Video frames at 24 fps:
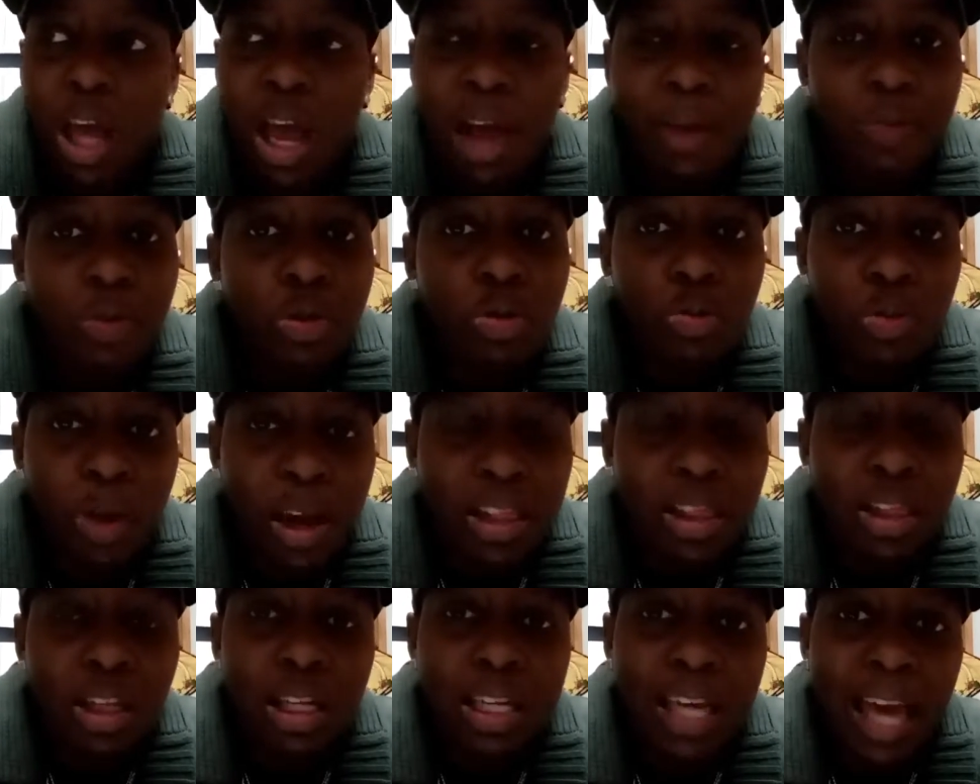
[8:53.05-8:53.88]
Have you
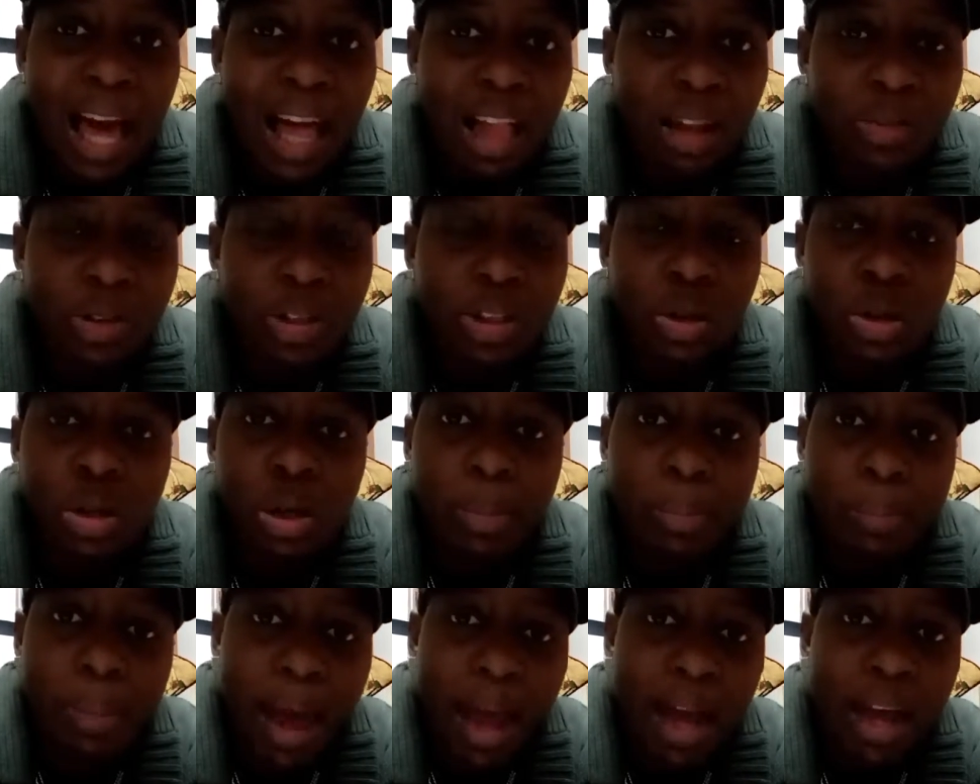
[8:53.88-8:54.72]
read the calories on
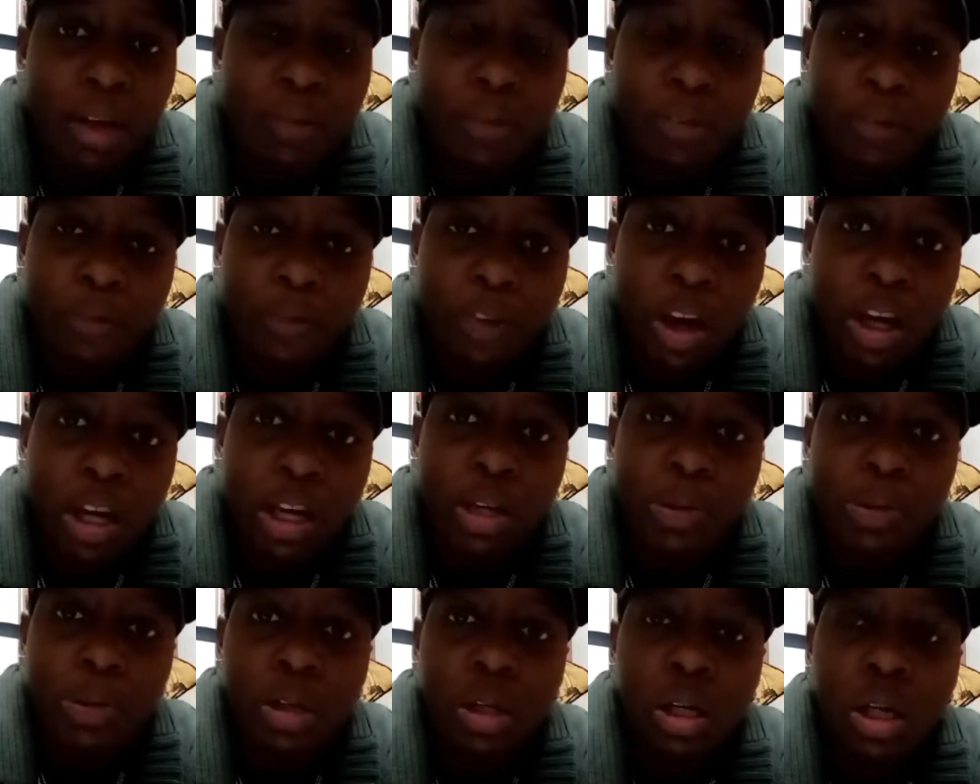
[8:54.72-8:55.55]
the back of a
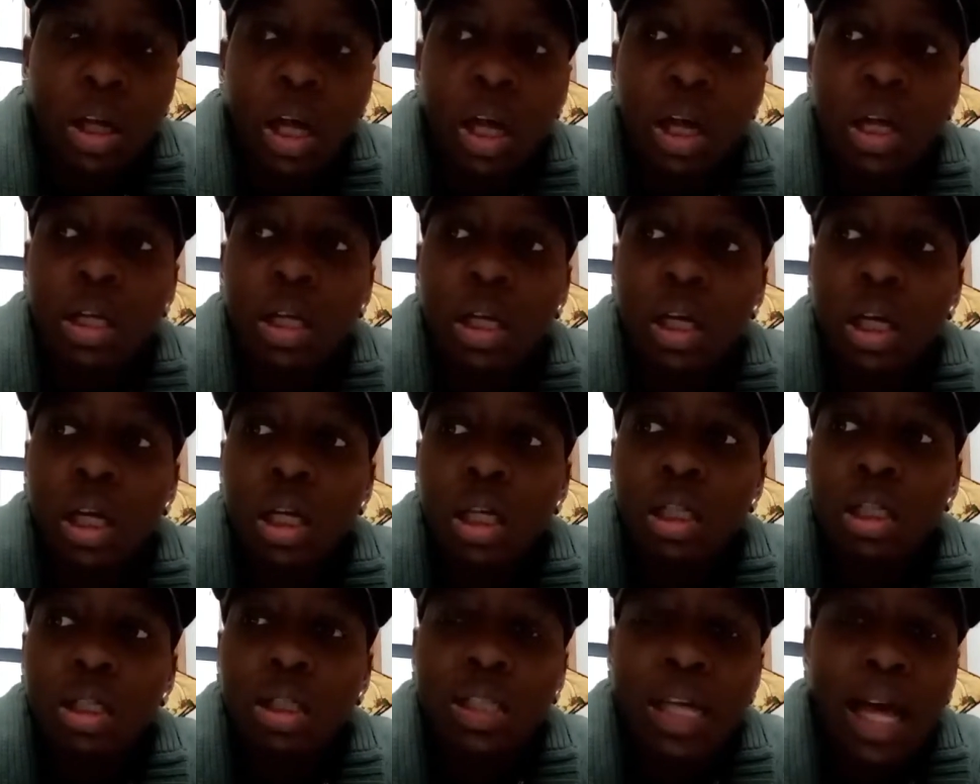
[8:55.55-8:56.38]
fucking
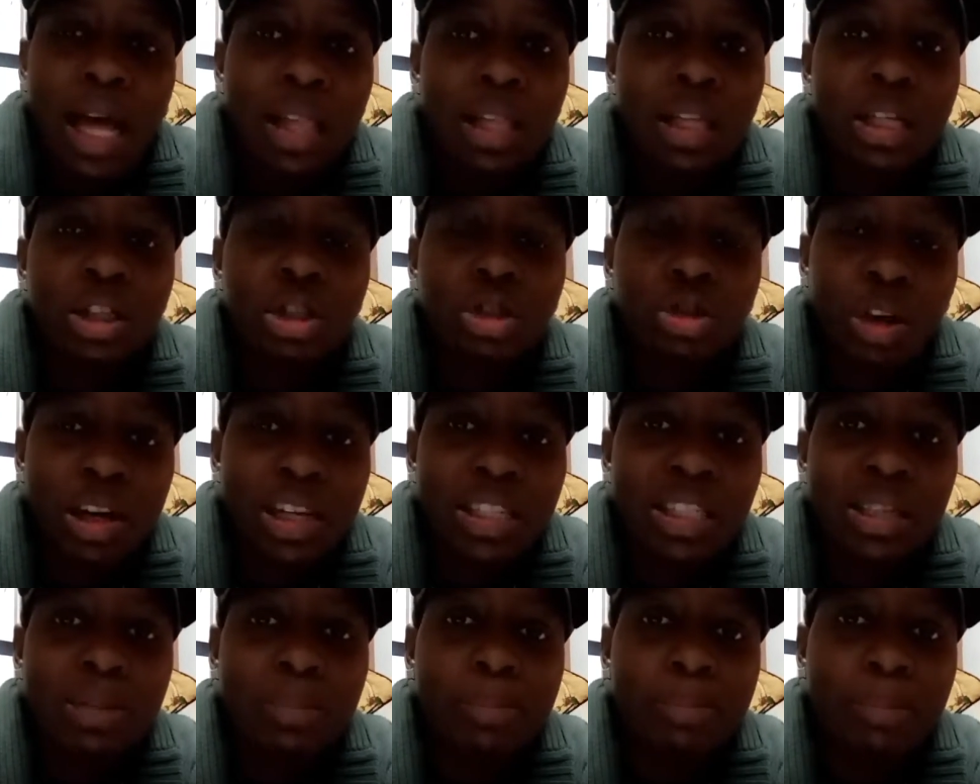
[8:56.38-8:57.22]
salad
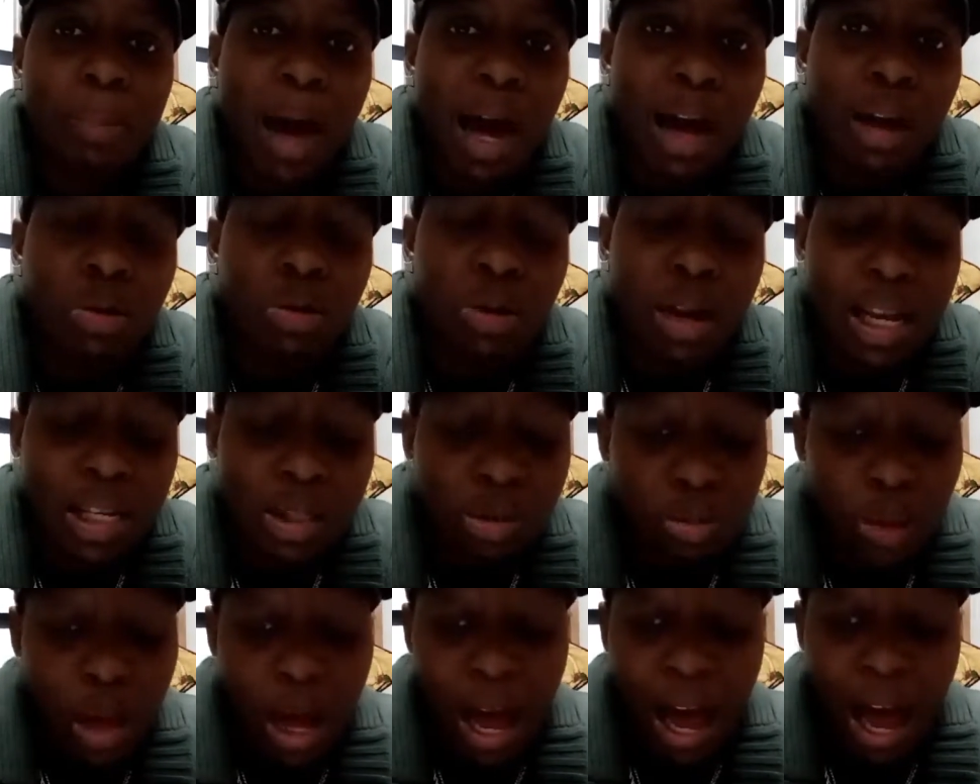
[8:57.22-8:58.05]
dressing bottle?
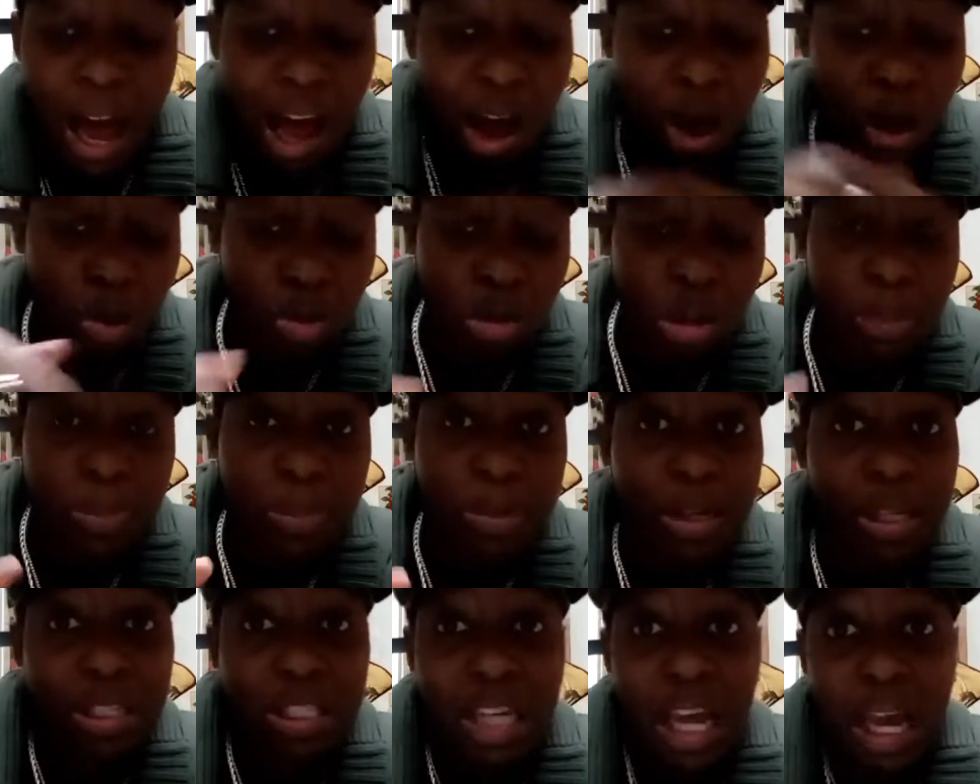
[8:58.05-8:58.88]
That's why I only
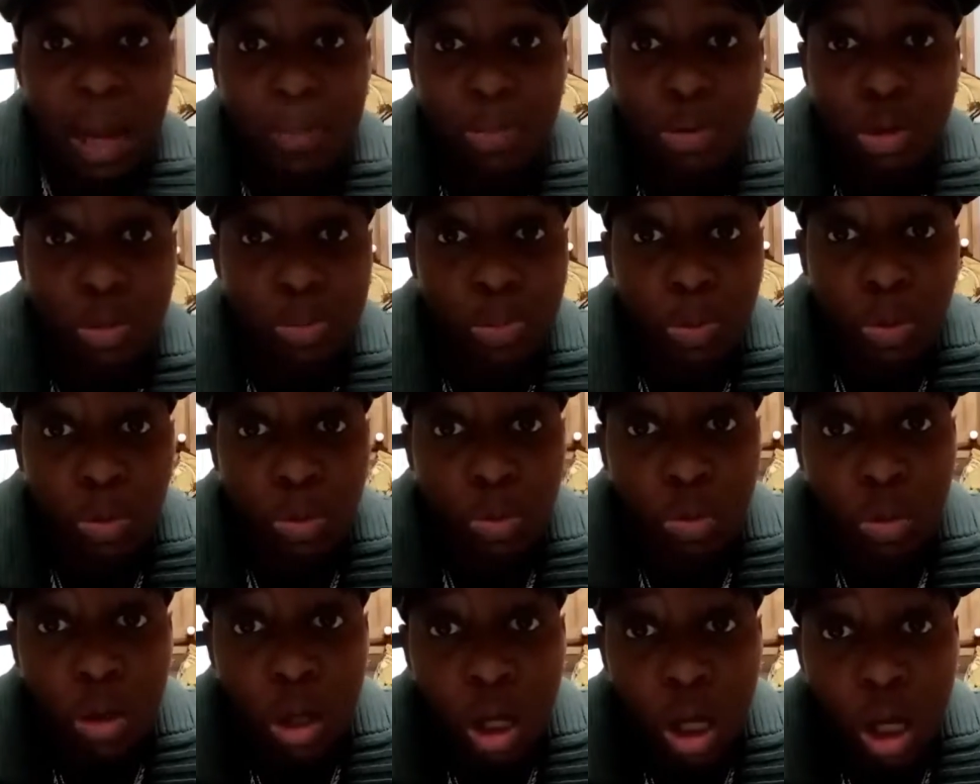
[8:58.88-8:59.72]
put a
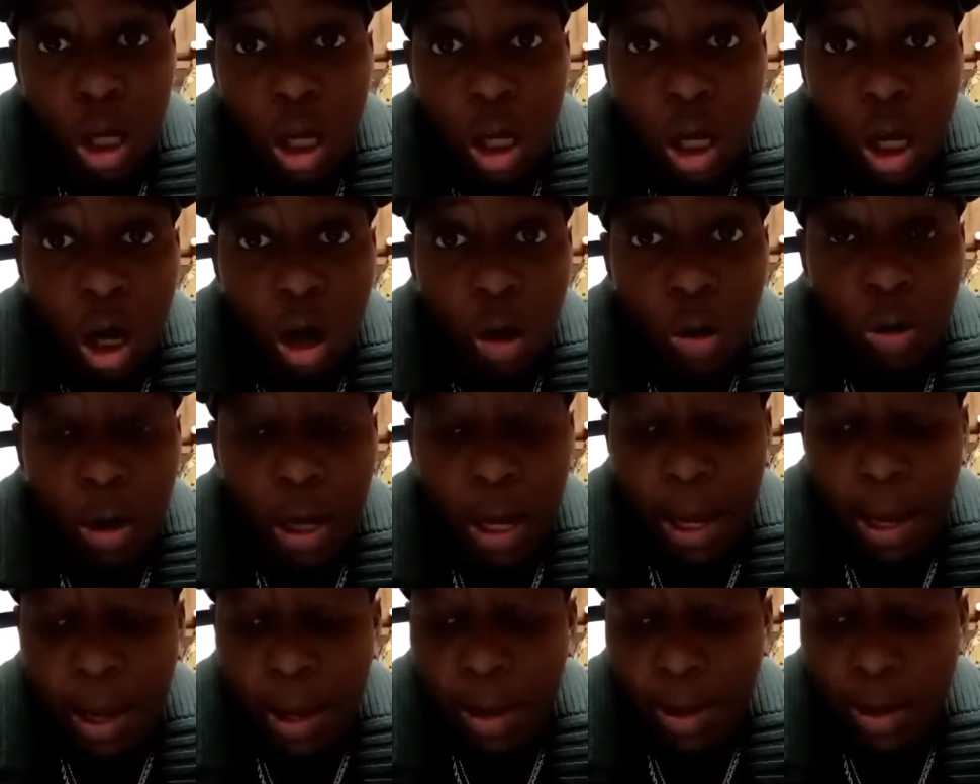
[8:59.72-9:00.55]
tablespoon,
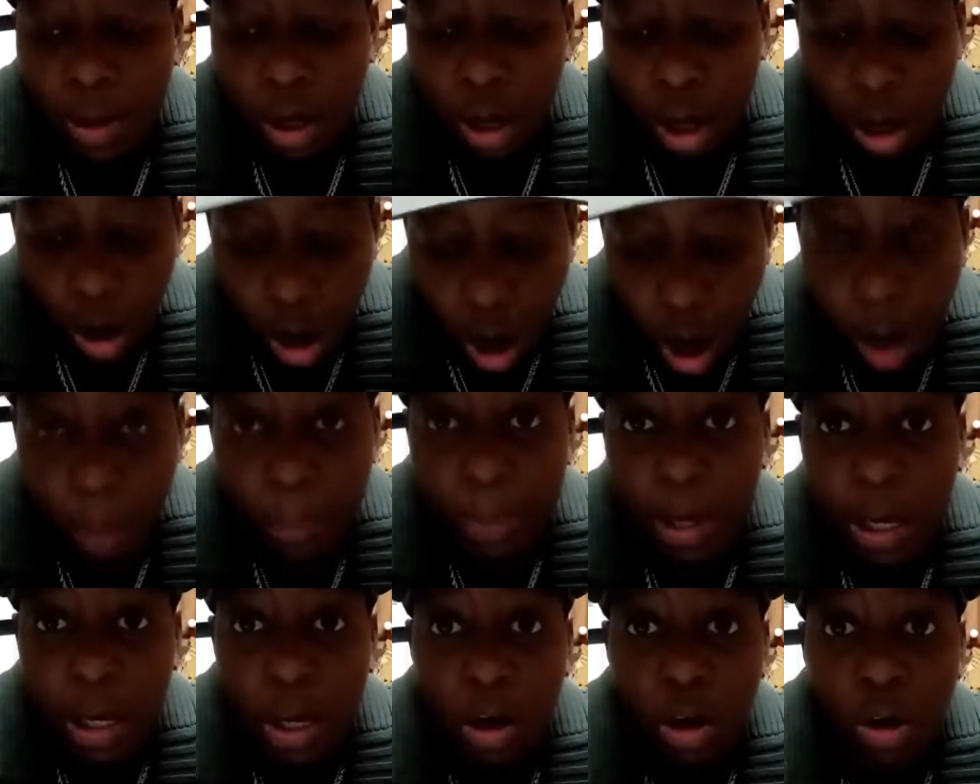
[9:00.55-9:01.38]
okay, up
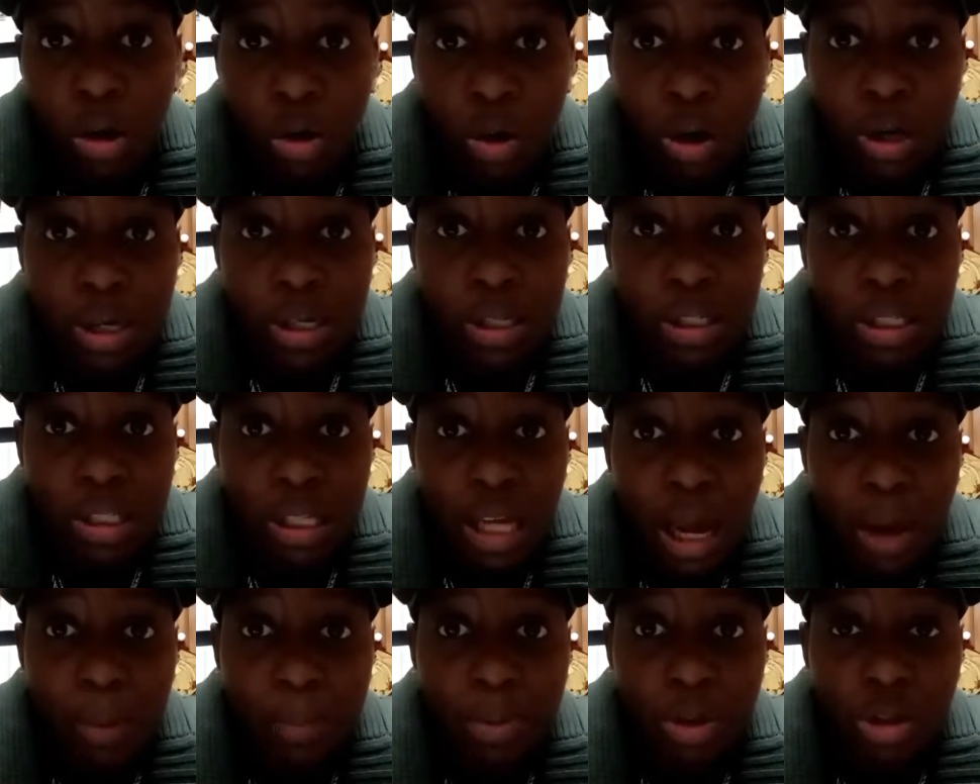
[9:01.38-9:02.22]
here on this
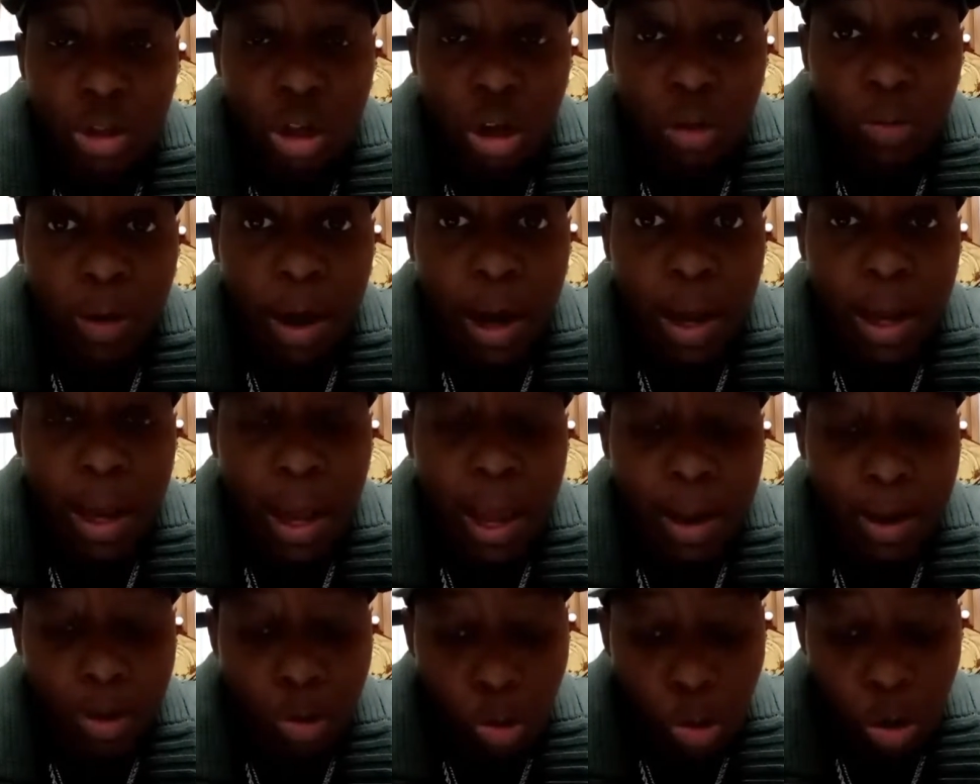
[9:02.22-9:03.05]
sandwich, all right,
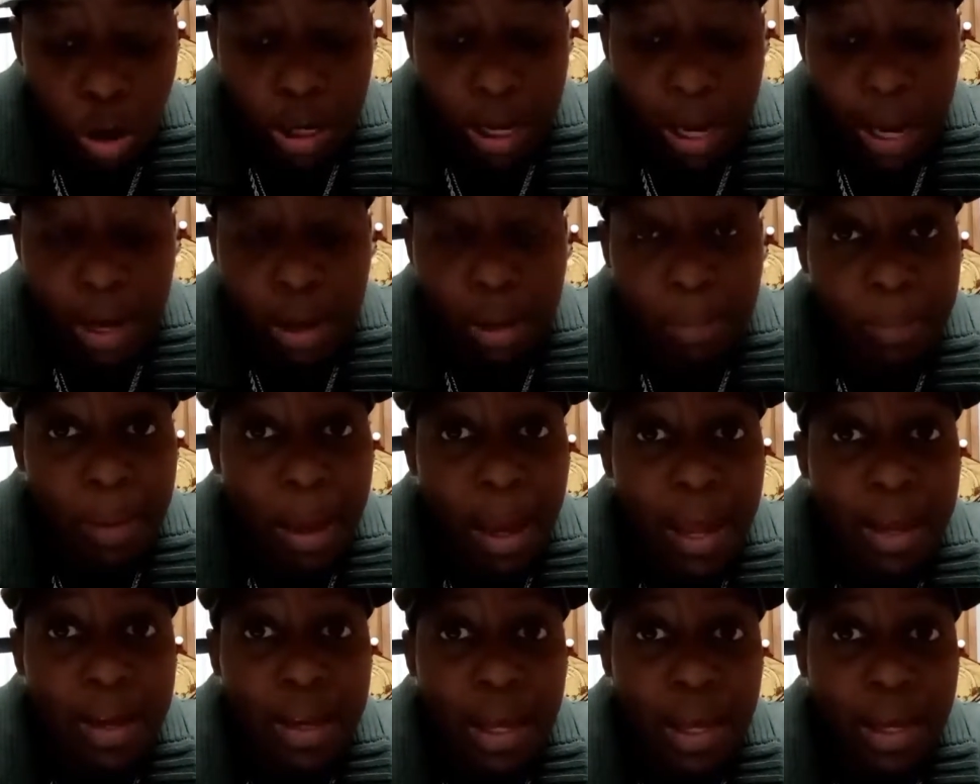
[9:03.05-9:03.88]
and organic
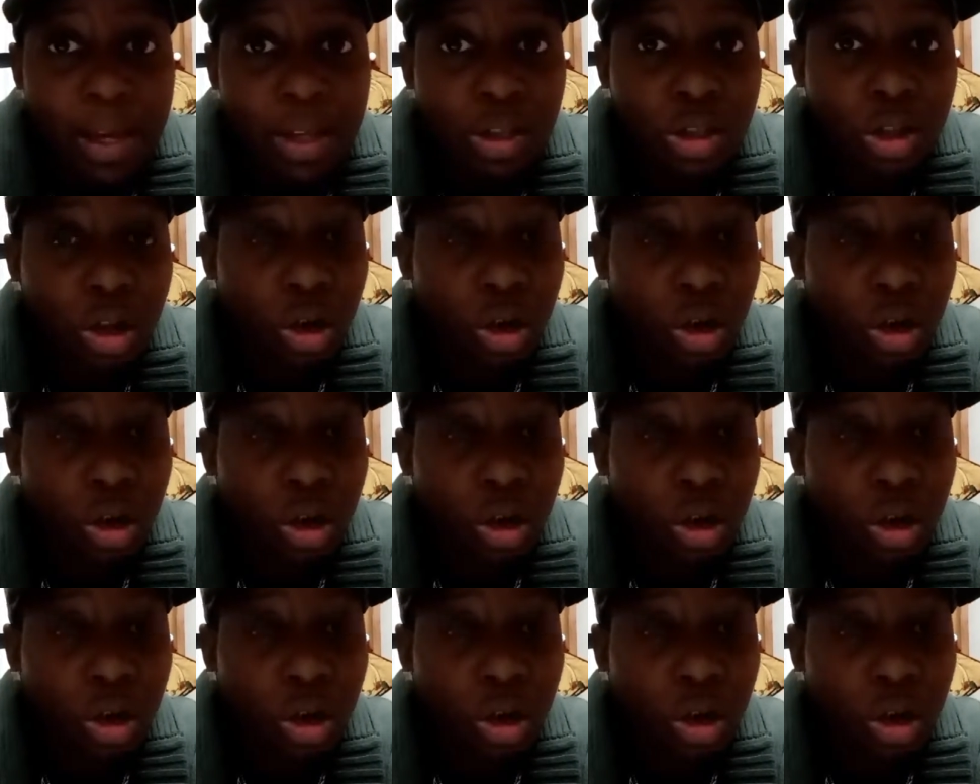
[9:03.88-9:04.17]
mayonnaise,